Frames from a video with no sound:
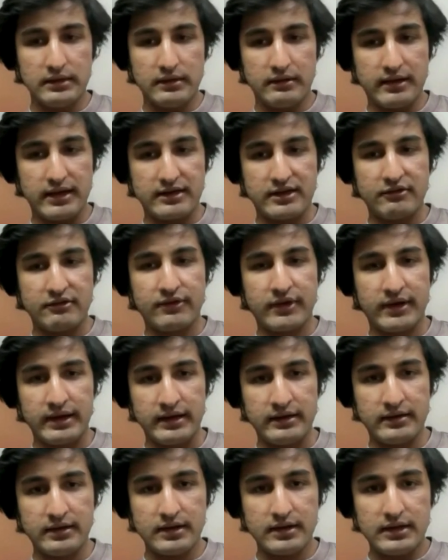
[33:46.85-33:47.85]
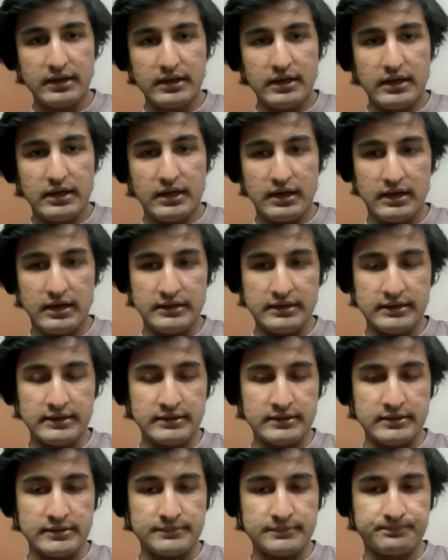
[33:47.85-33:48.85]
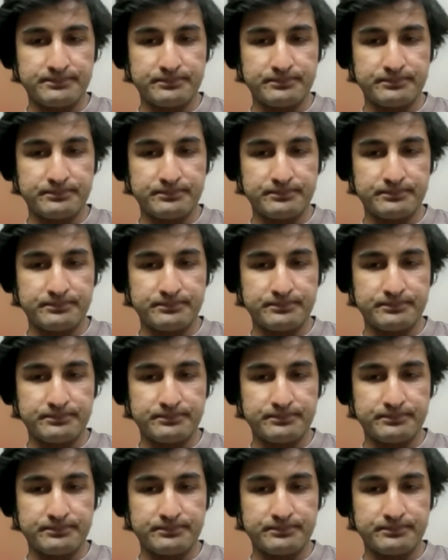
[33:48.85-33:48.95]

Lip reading: rectify it. Uh,